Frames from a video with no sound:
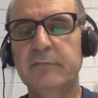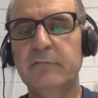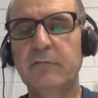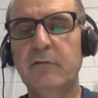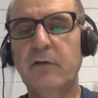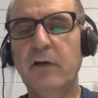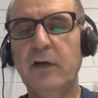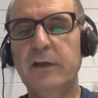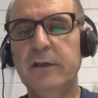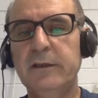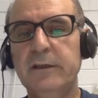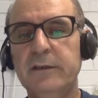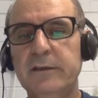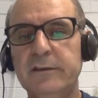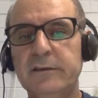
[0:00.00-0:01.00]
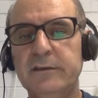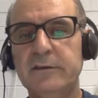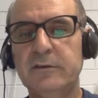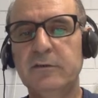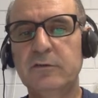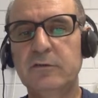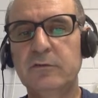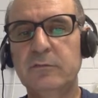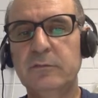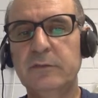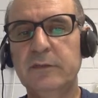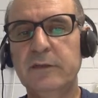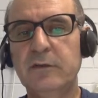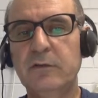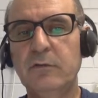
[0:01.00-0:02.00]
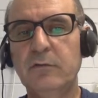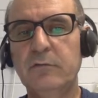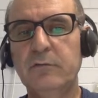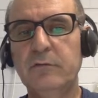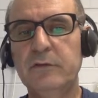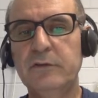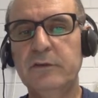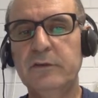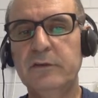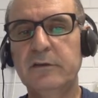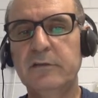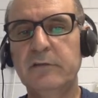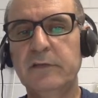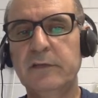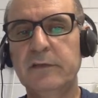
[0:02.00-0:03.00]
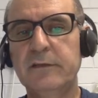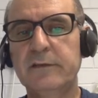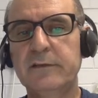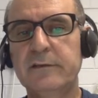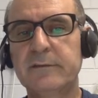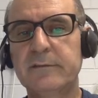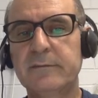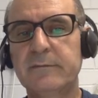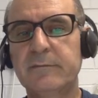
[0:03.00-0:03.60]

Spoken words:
y is going to be the coefficient of x.